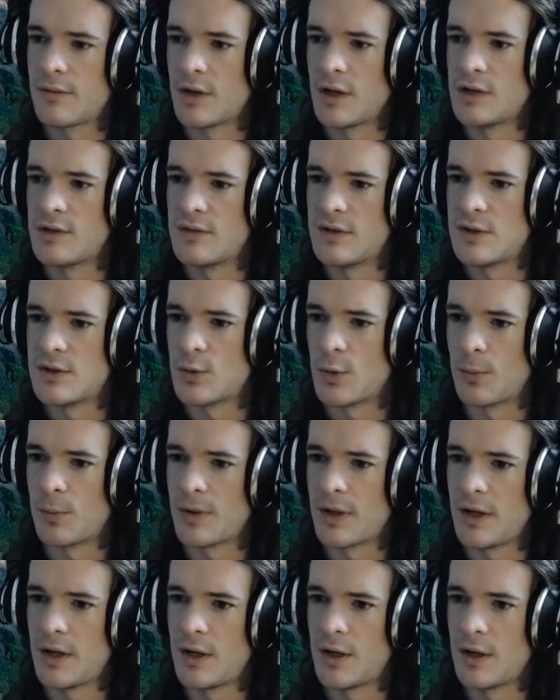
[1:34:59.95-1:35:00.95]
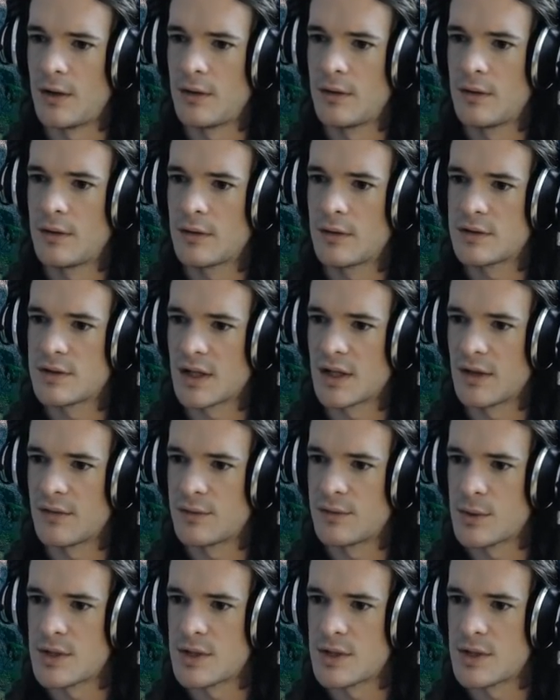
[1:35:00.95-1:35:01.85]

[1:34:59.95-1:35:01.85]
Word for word: an individual player to give to